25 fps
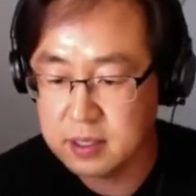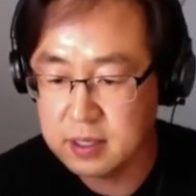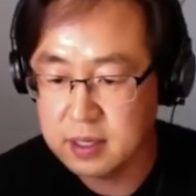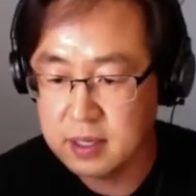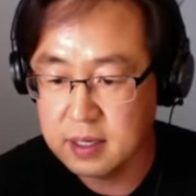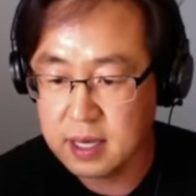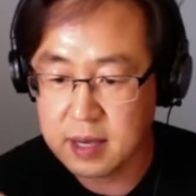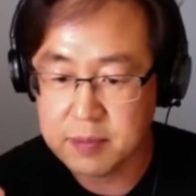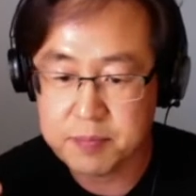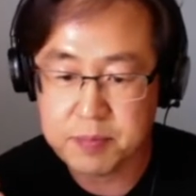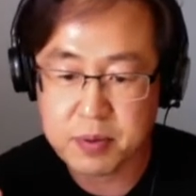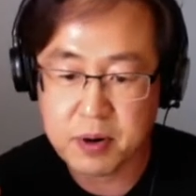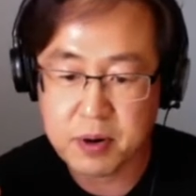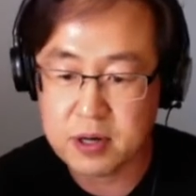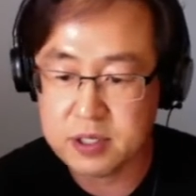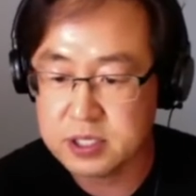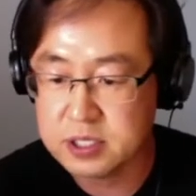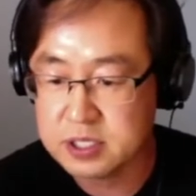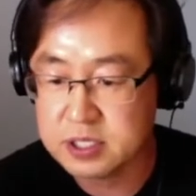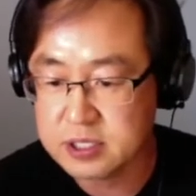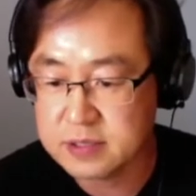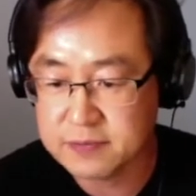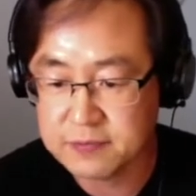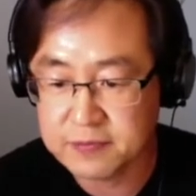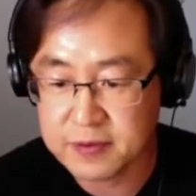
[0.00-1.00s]
a
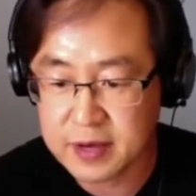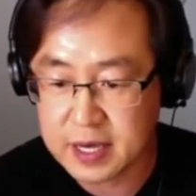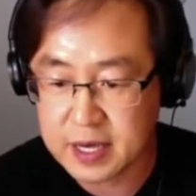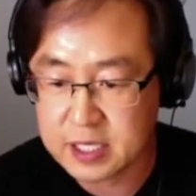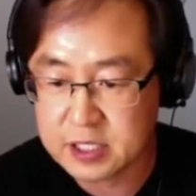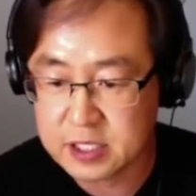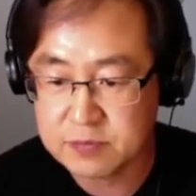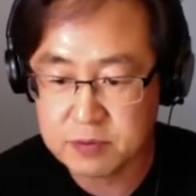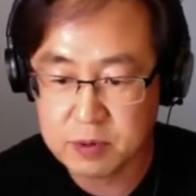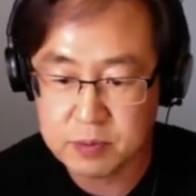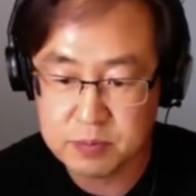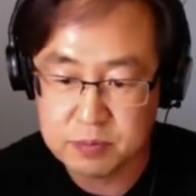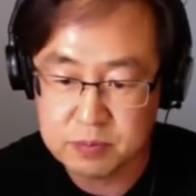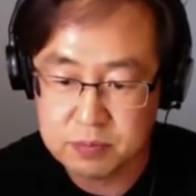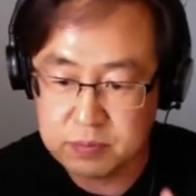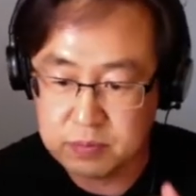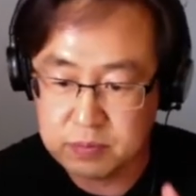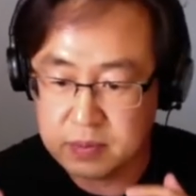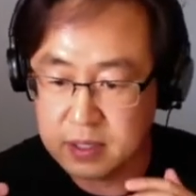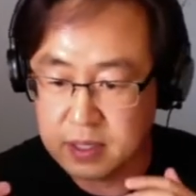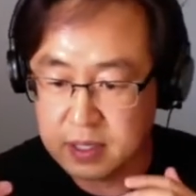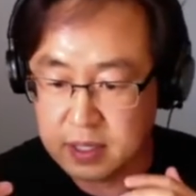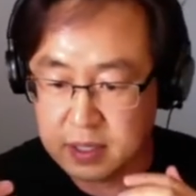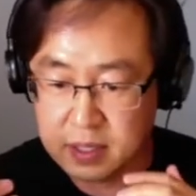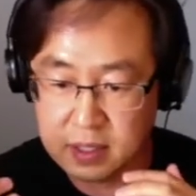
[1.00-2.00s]
person's face from
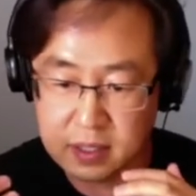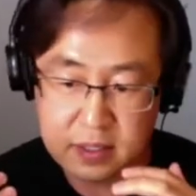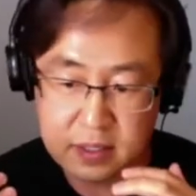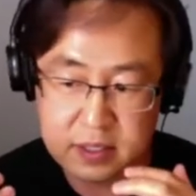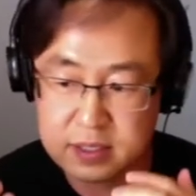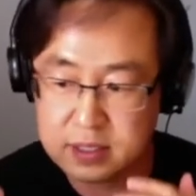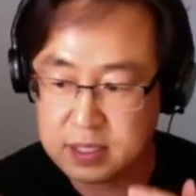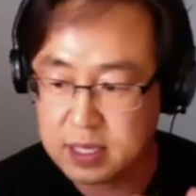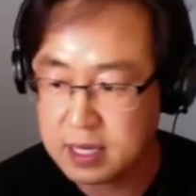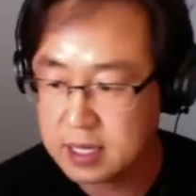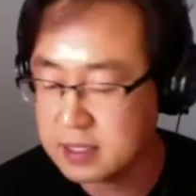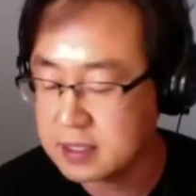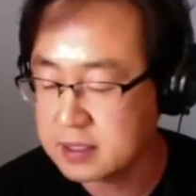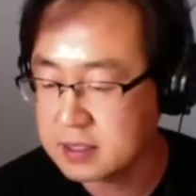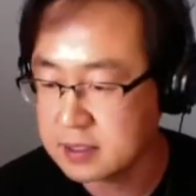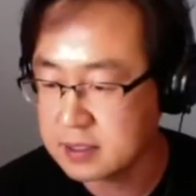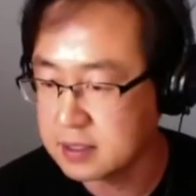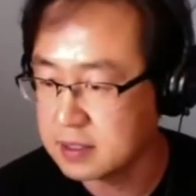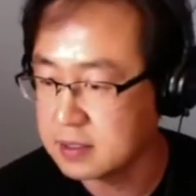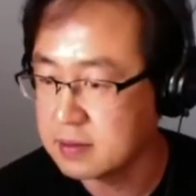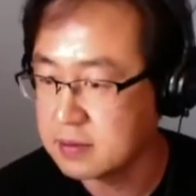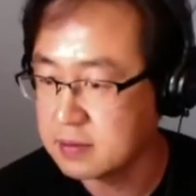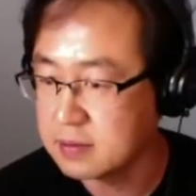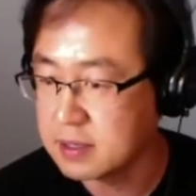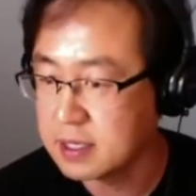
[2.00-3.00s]
a skeleton,
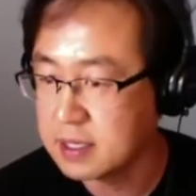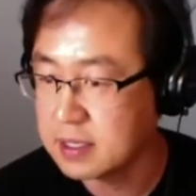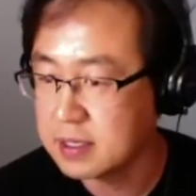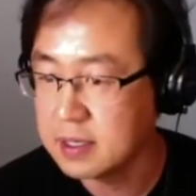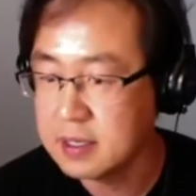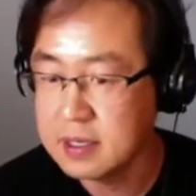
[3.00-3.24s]
right?